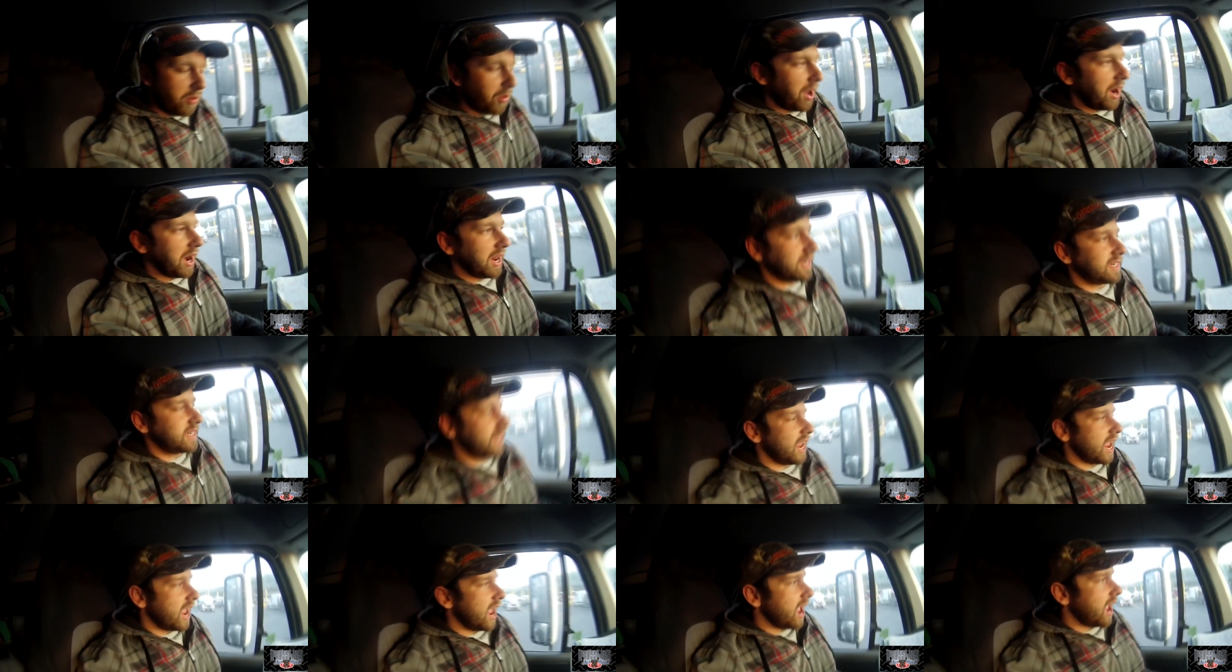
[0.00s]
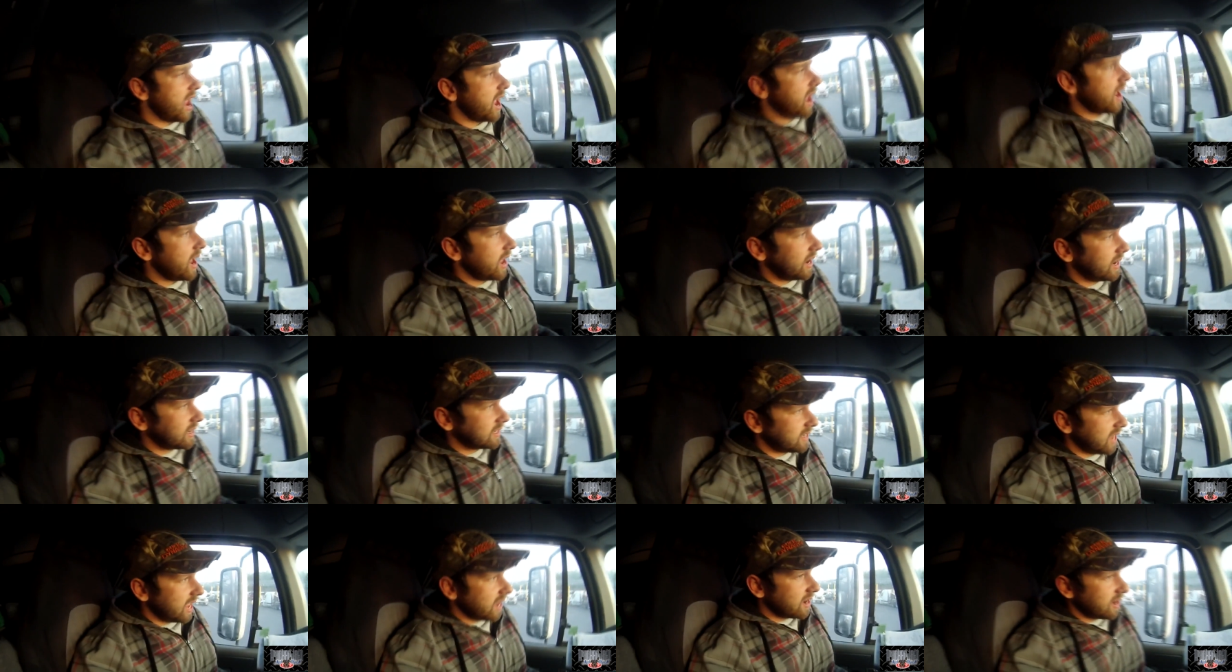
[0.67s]
what a day. It
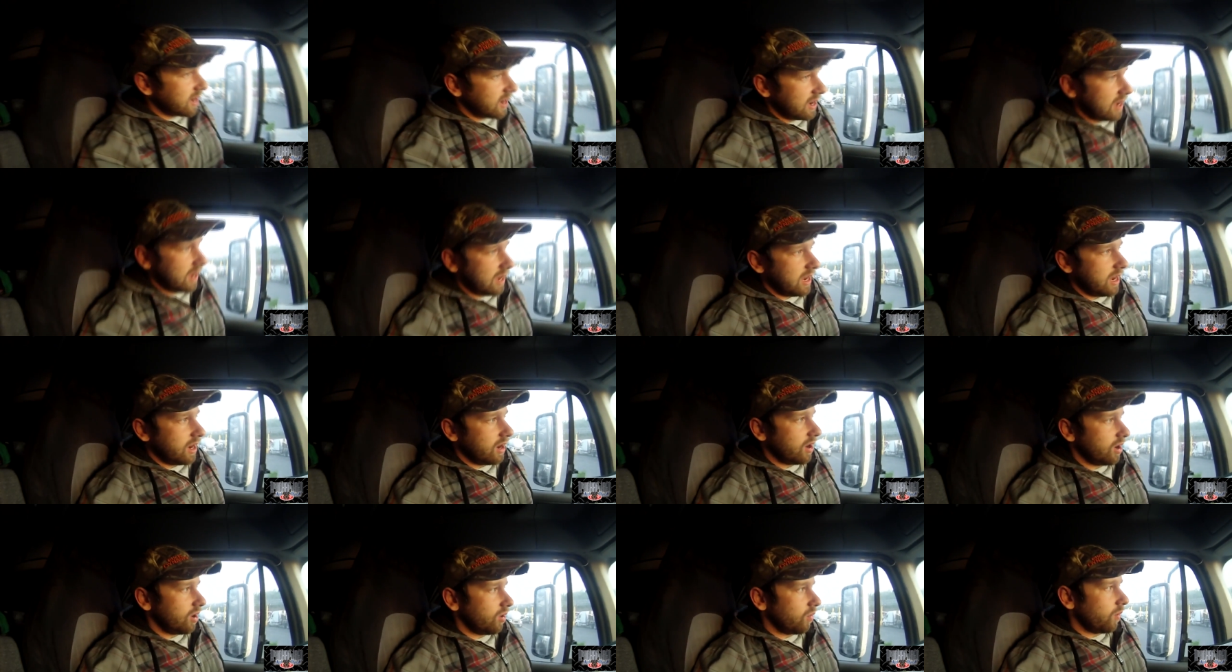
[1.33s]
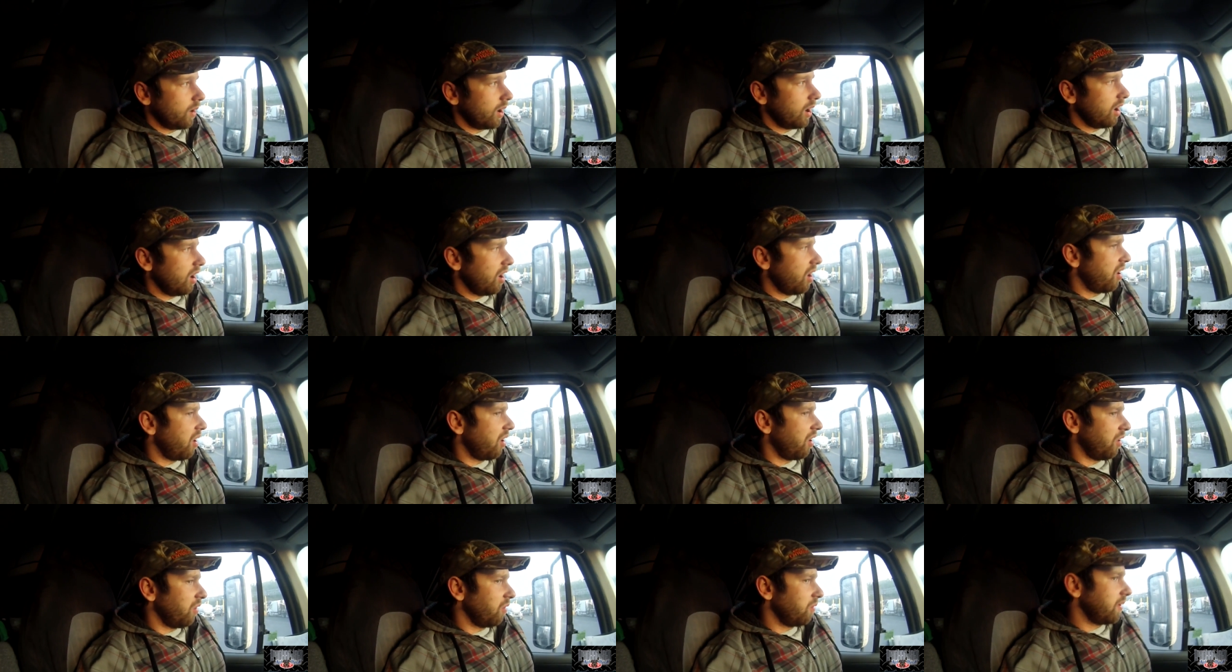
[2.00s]
is ending here. Where
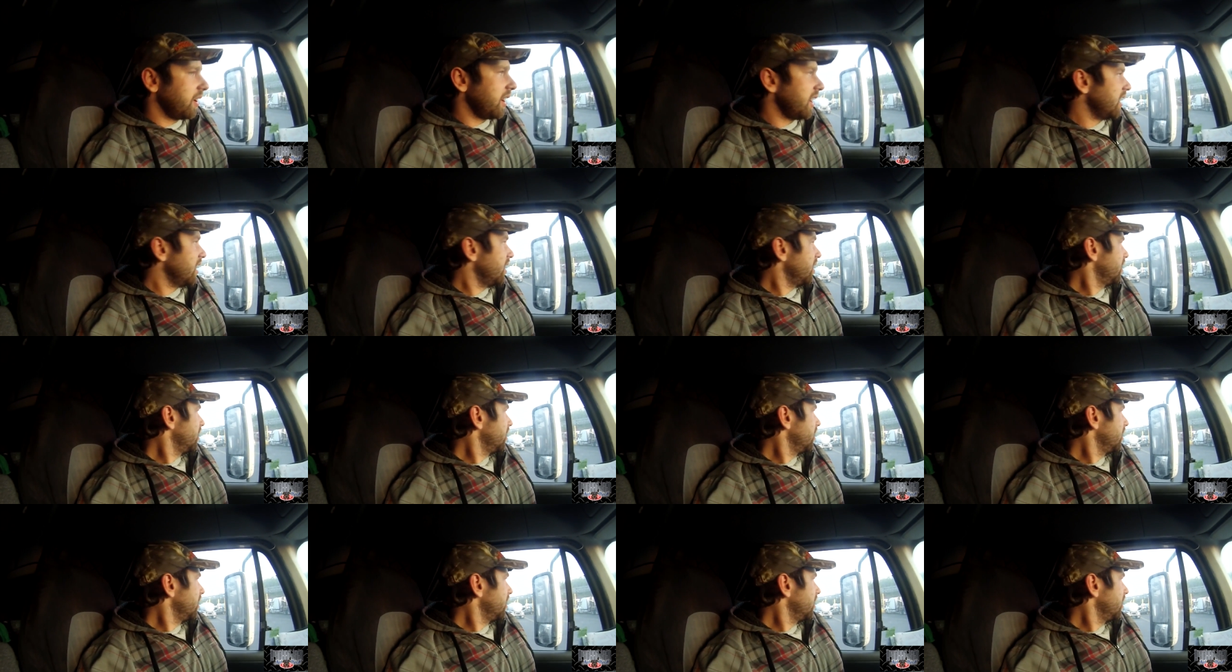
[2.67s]
are we?